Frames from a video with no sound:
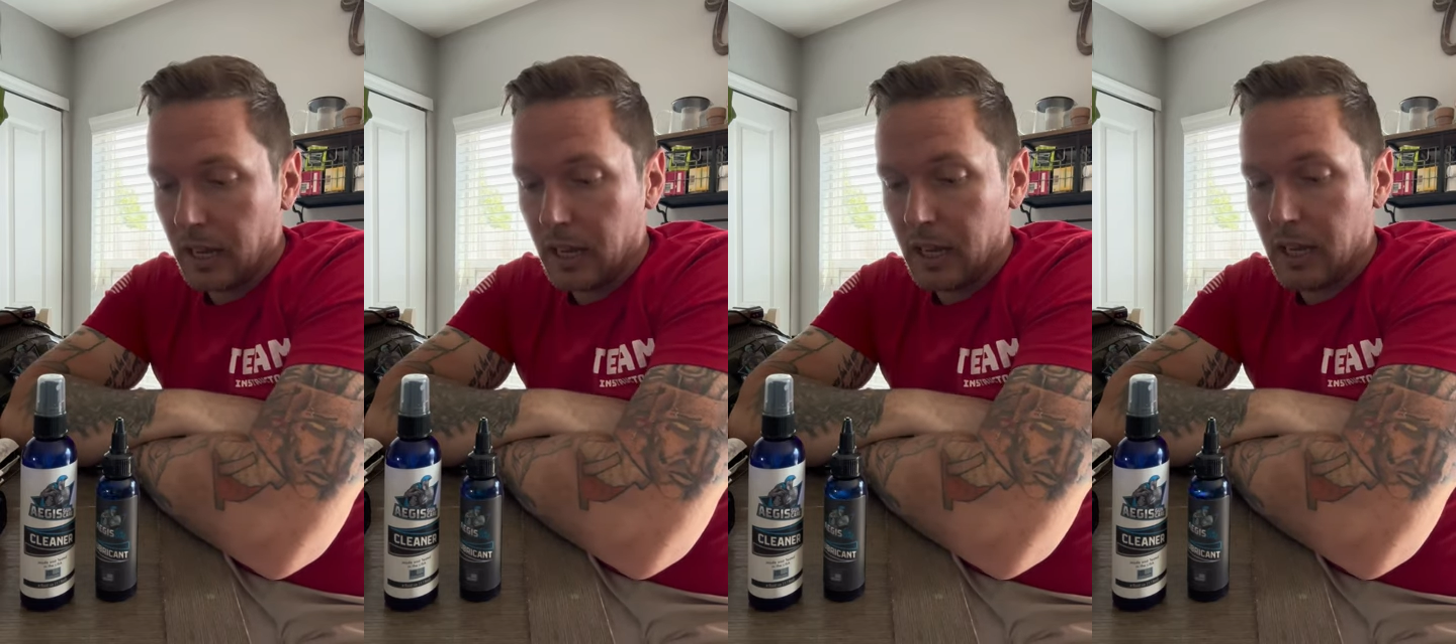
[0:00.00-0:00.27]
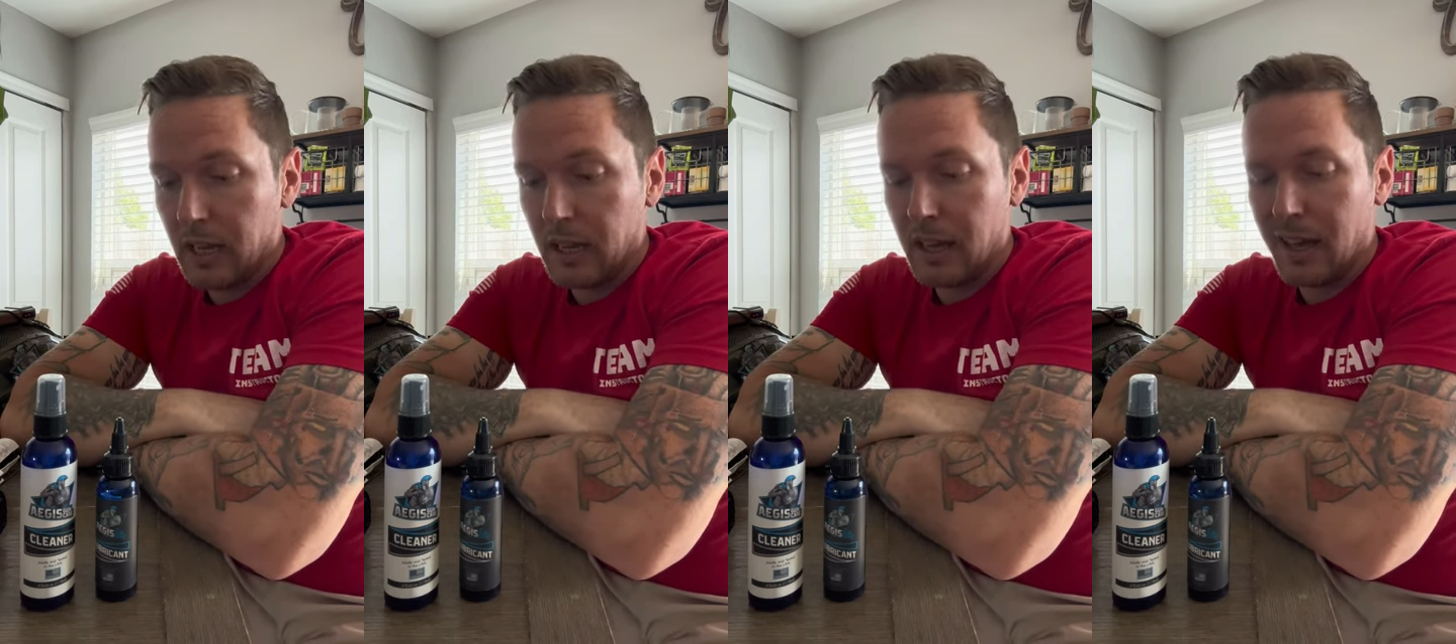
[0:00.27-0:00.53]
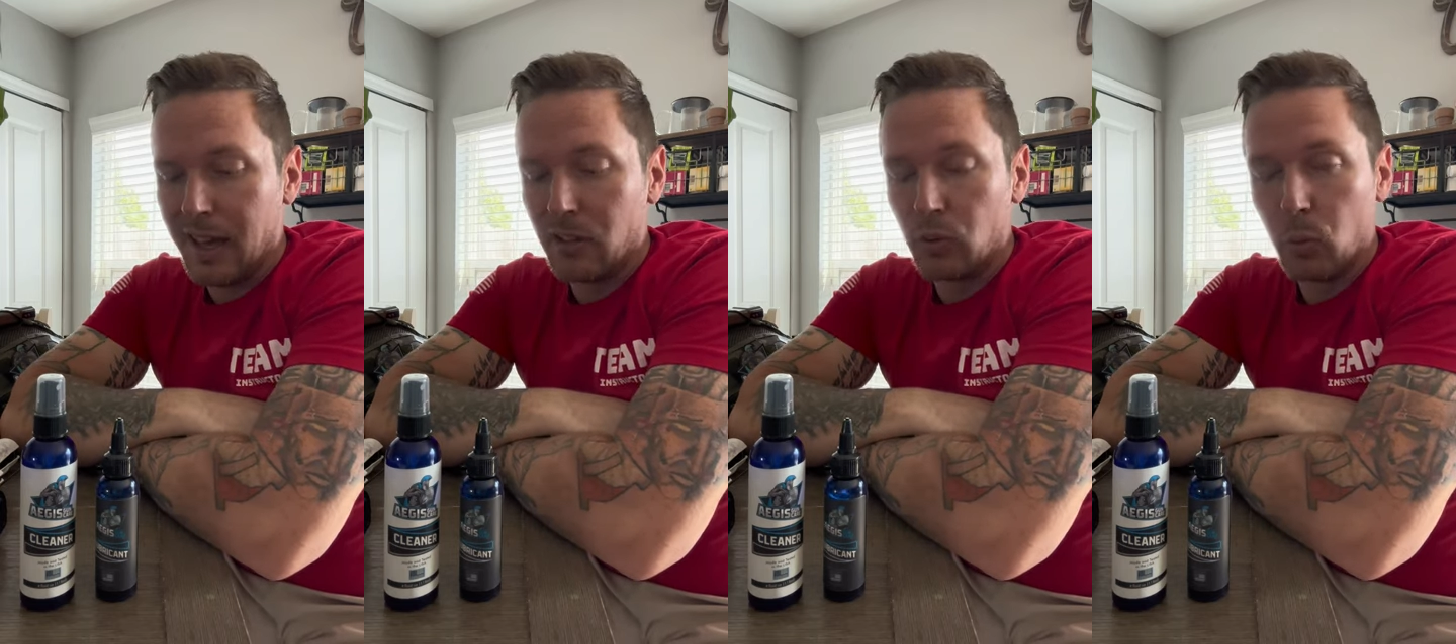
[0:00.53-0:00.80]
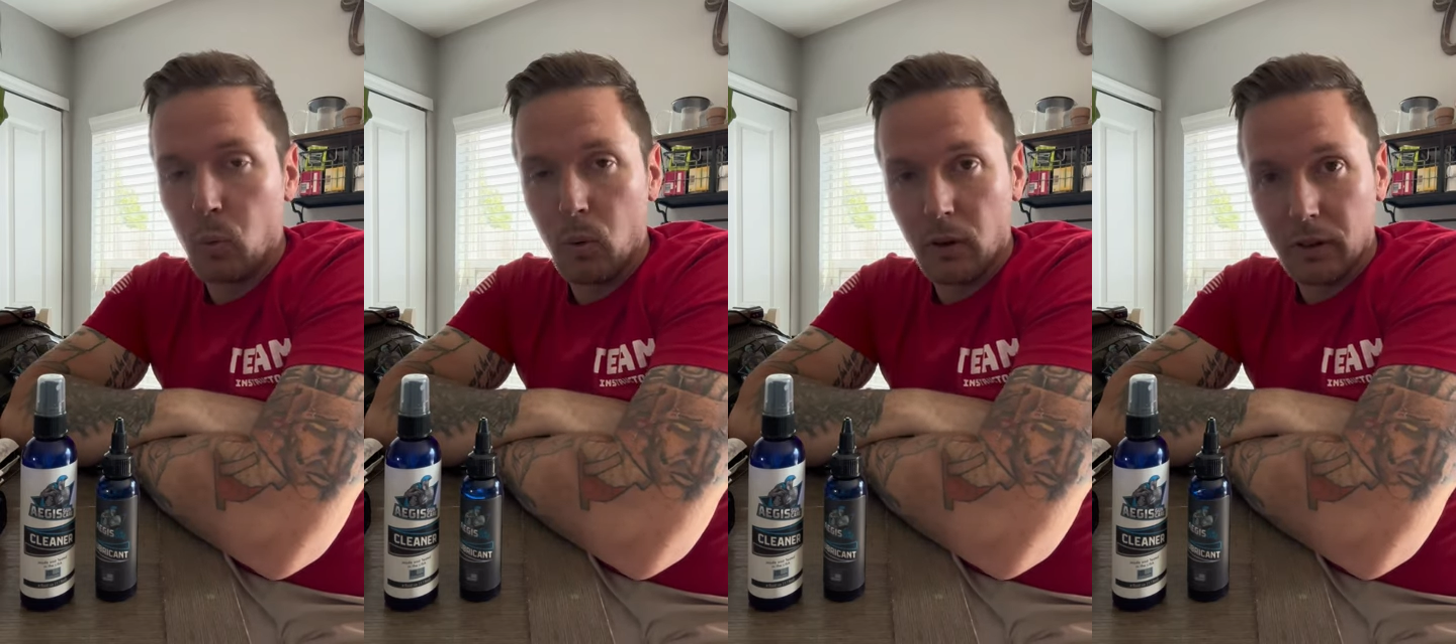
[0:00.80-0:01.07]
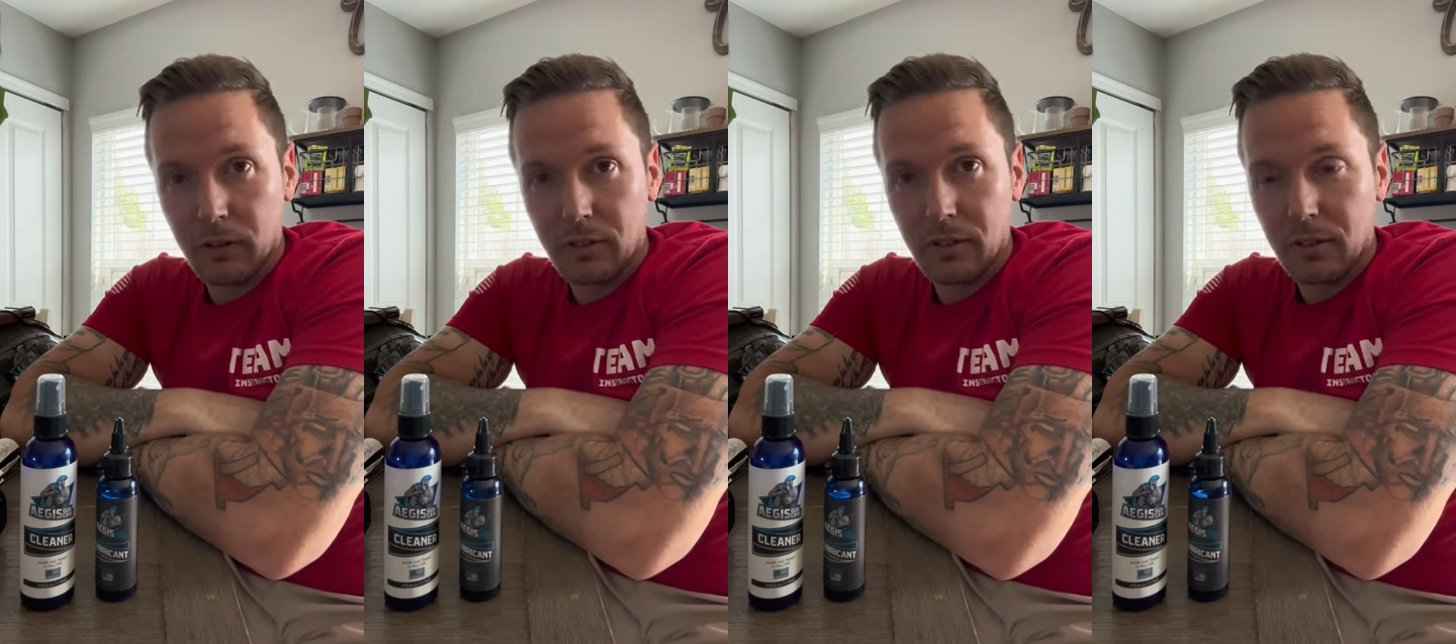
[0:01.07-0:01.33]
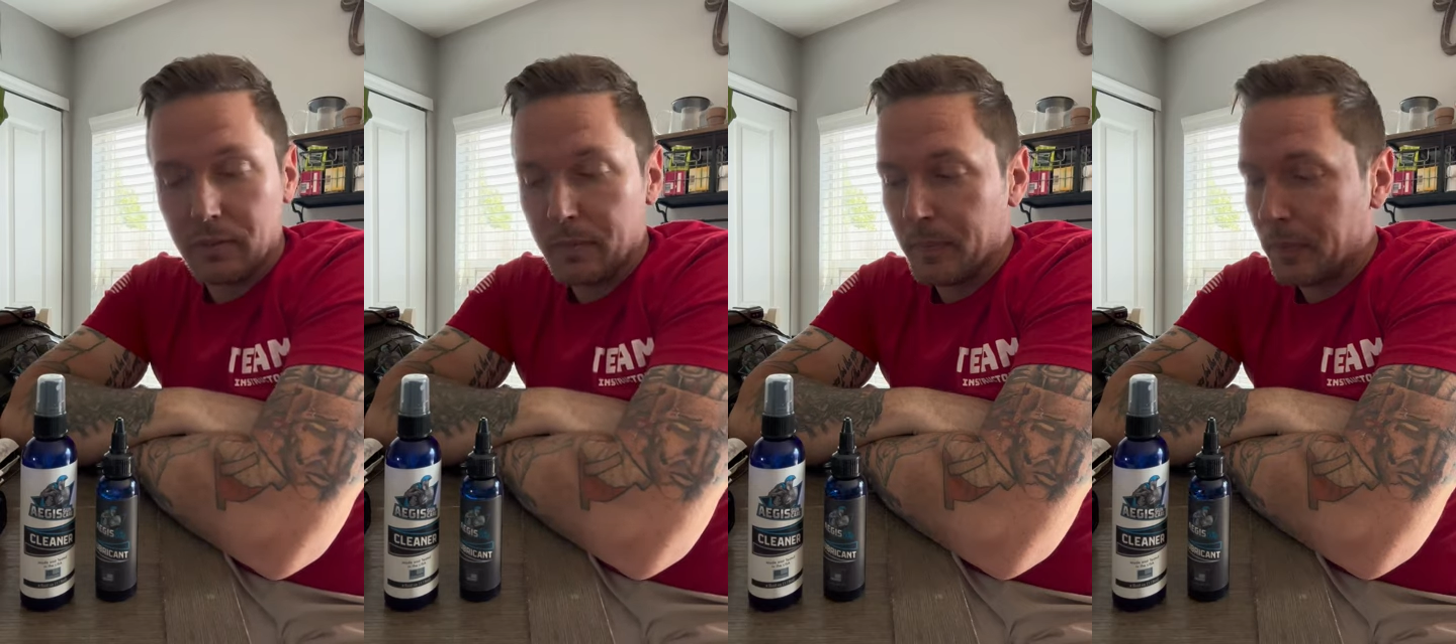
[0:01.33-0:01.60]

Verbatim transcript: and it has worked.